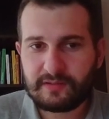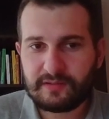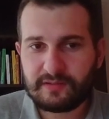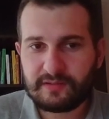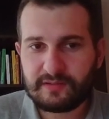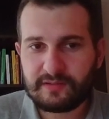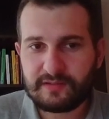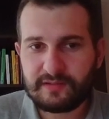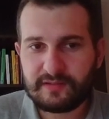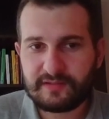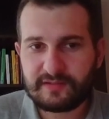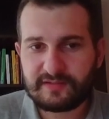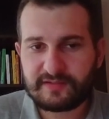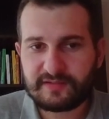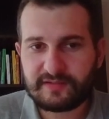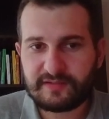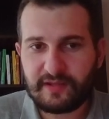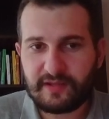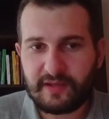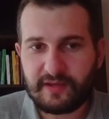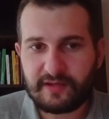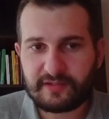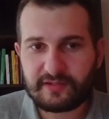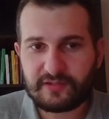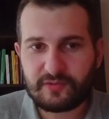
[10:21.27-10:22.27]
this
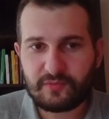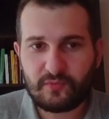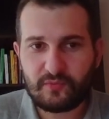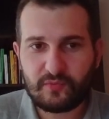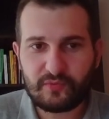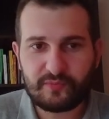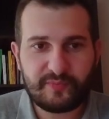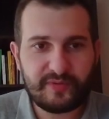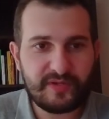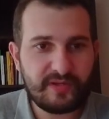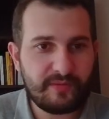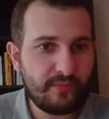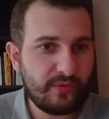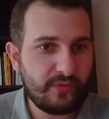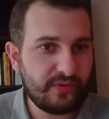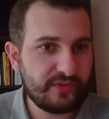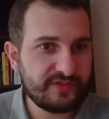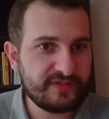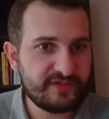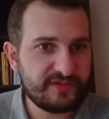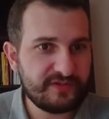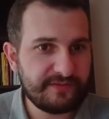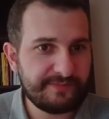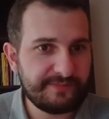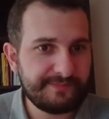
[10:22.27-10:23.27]
knight would be a
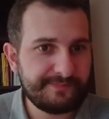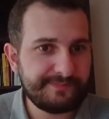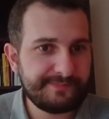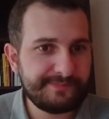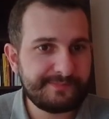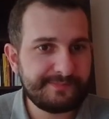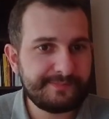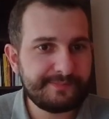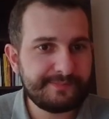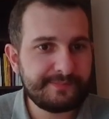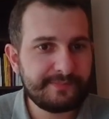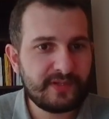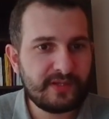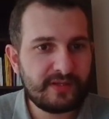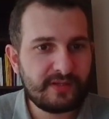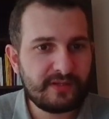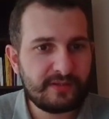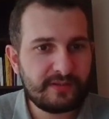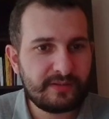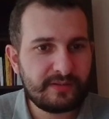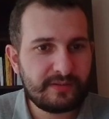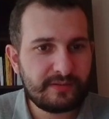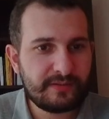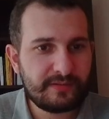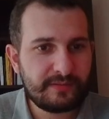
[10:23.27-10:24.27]
monster.
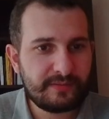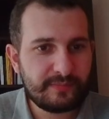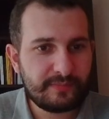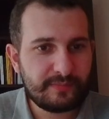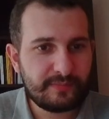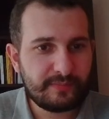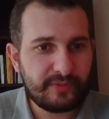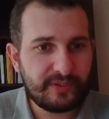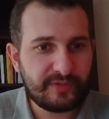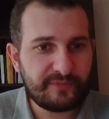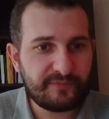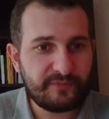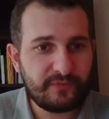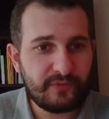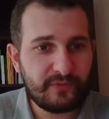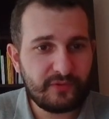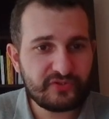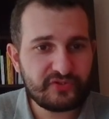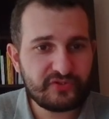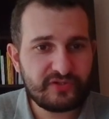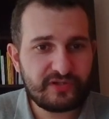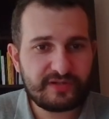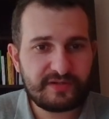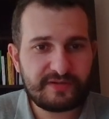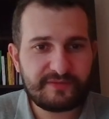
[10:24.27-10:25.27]
But
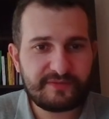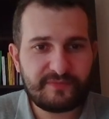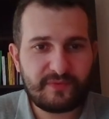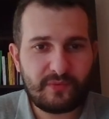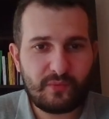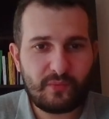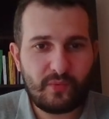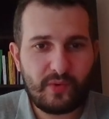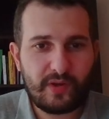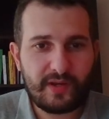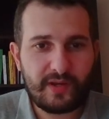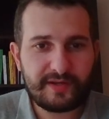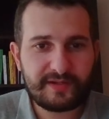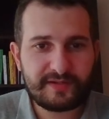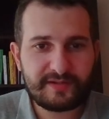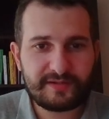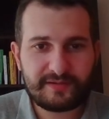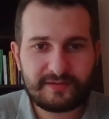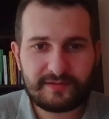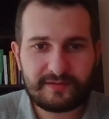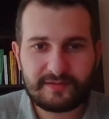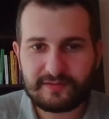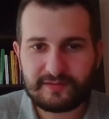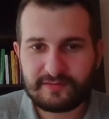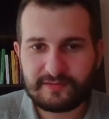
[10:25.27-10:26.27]
fortunately for white,
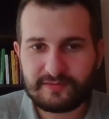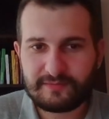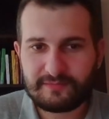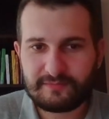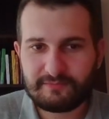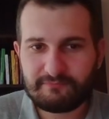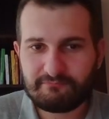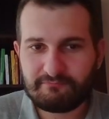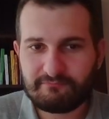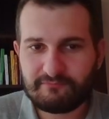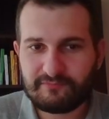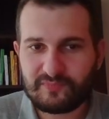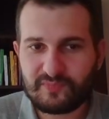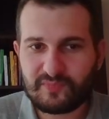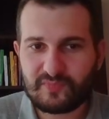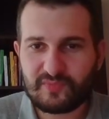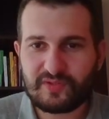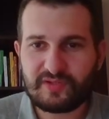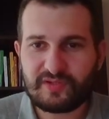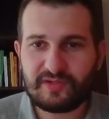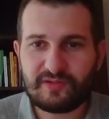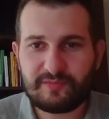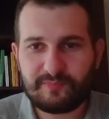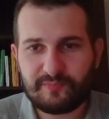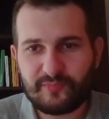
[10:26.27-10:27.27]

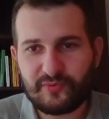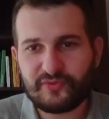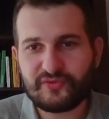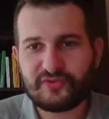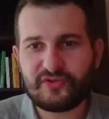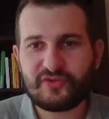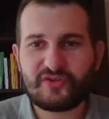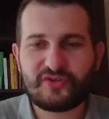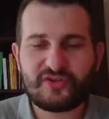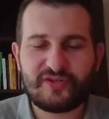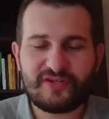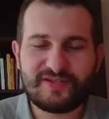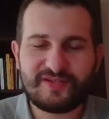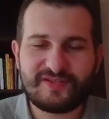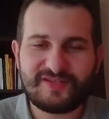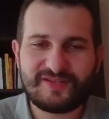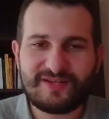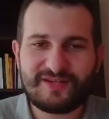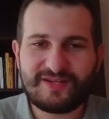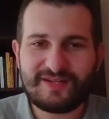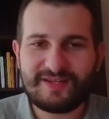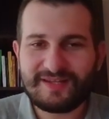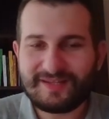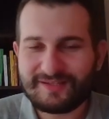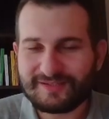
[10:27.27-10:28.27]
the position is still
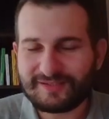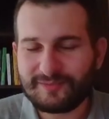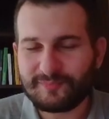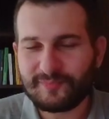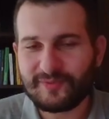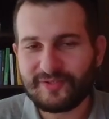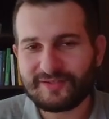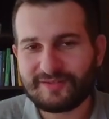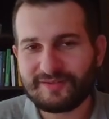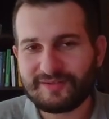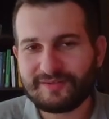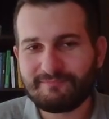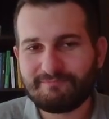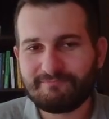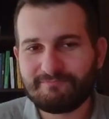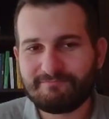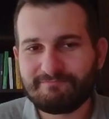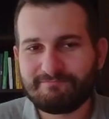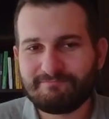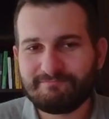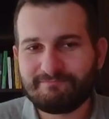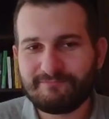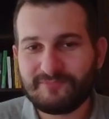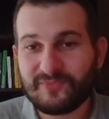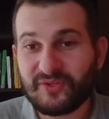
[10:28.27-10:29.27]
a little bit
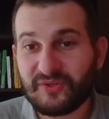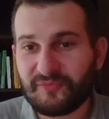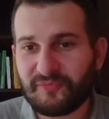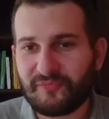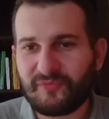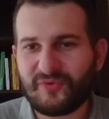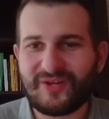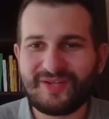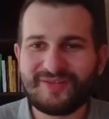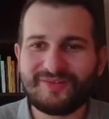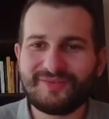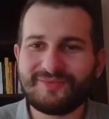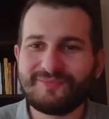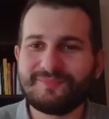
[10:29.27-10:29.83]
different.